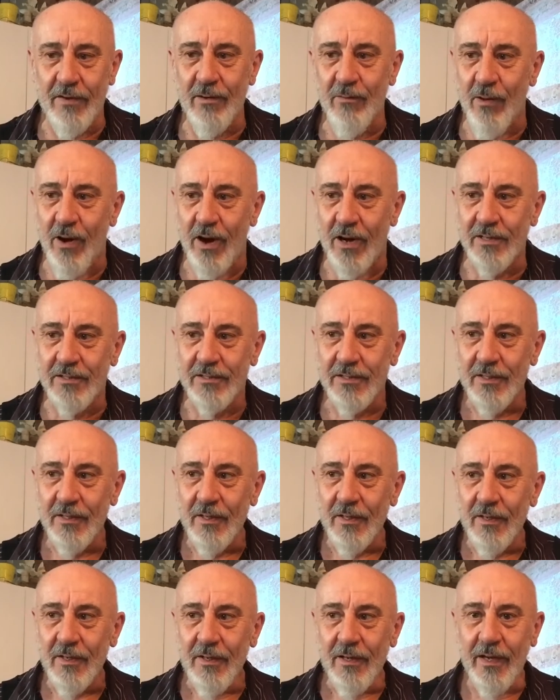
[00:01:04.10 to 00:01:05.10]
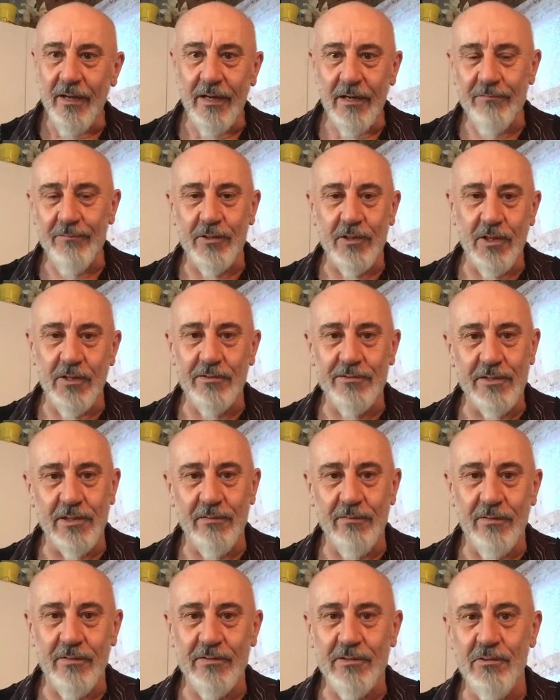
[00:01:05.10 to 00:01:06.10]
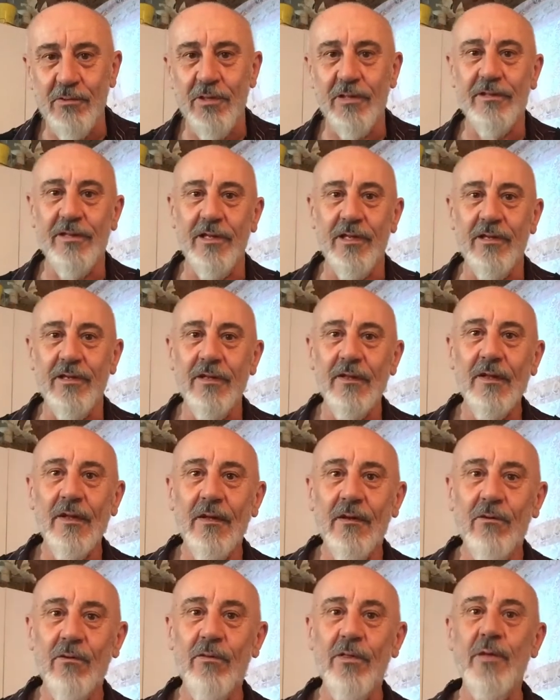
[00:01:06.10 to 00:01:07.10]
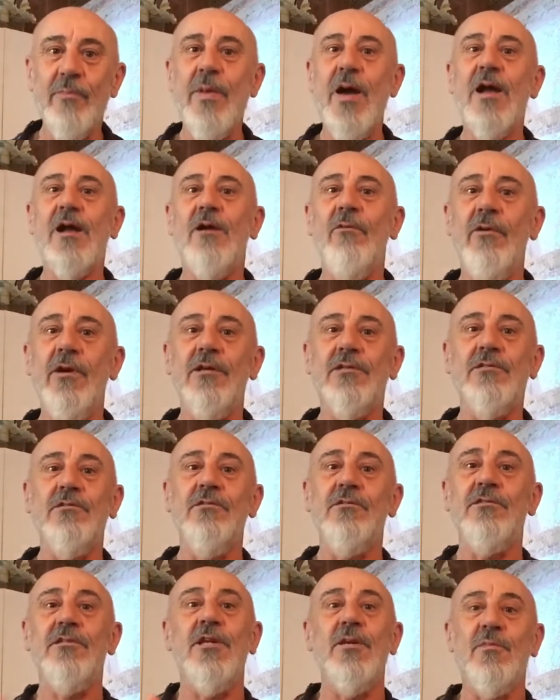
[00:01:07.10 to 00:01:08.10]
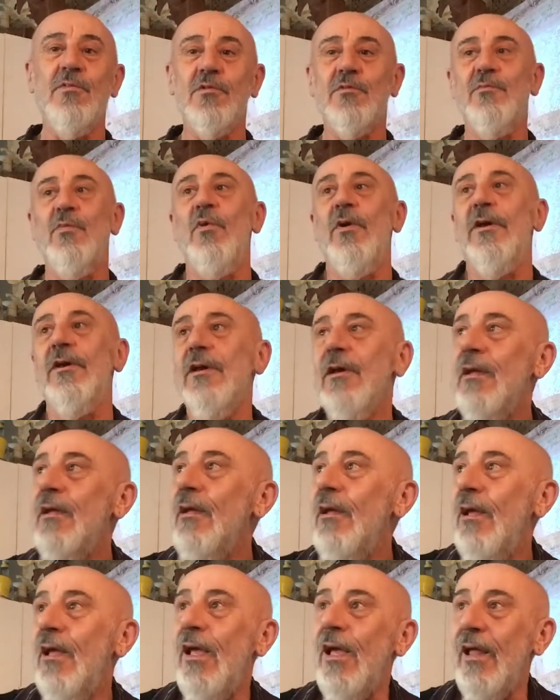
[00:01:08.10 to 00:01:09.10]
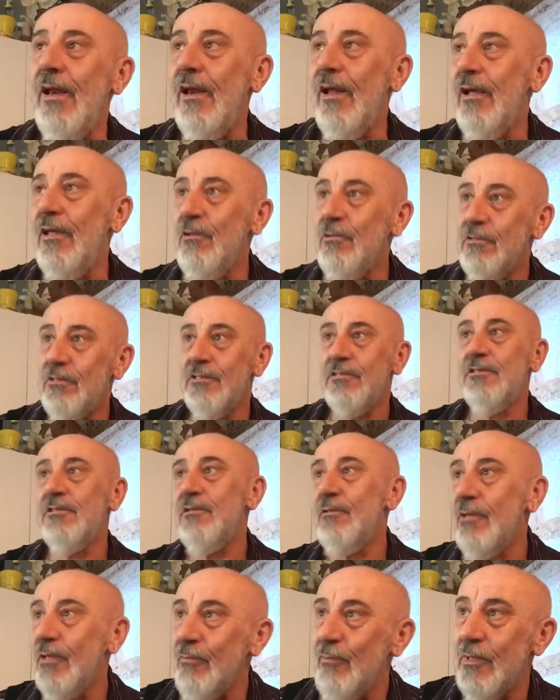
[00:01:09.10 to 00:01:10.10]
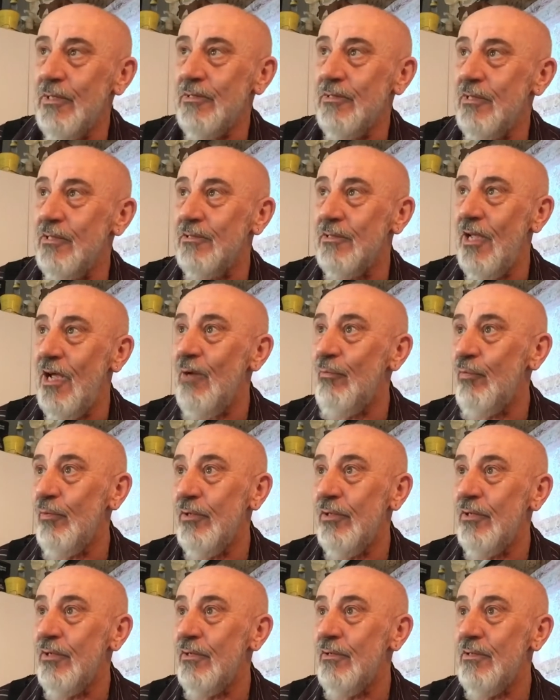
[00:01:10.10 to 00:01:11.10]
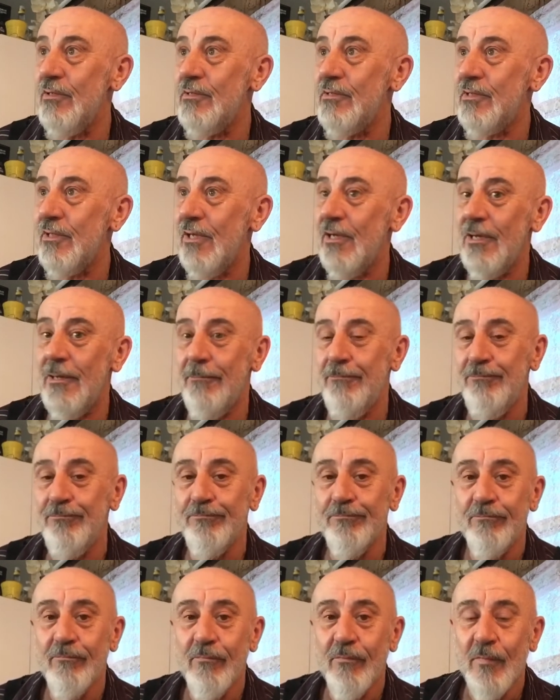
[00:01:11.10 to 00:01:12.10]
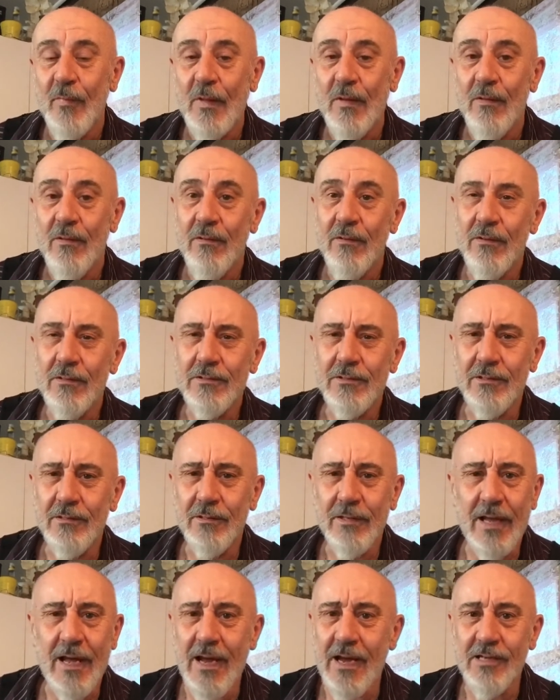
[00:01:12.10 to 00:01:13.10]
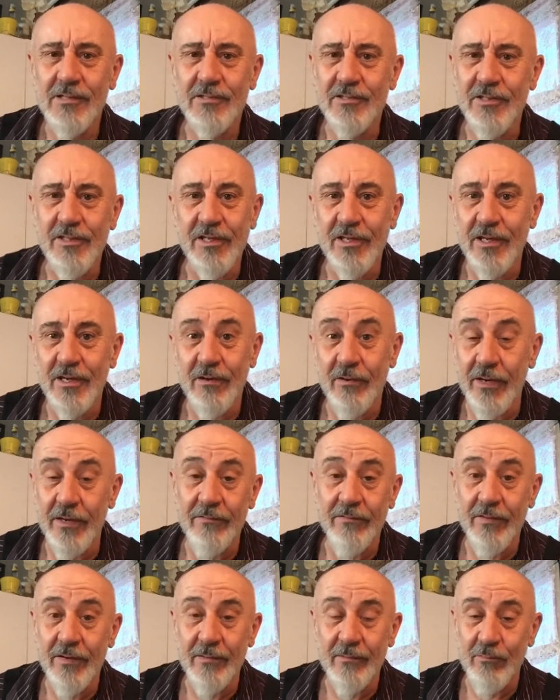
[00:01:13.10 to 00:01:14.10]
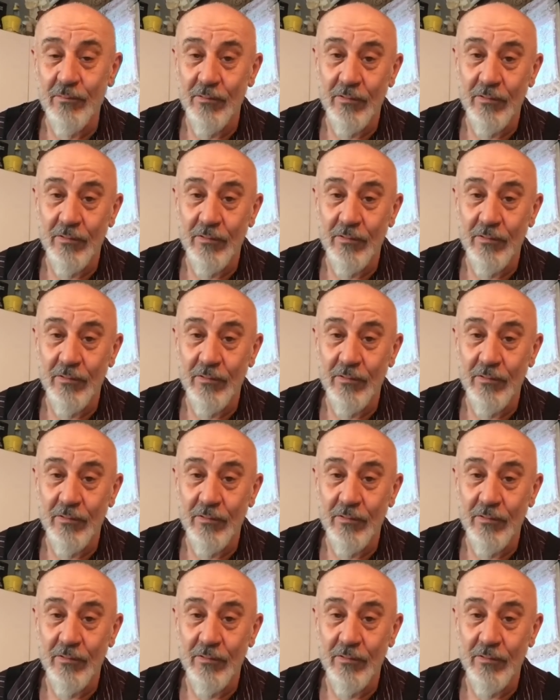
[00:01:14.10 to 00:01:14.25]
they want, and if the Conservatives do anything, well, they back away as soon as the Liberals point. And I use this as an example here is, what was it, last year, or even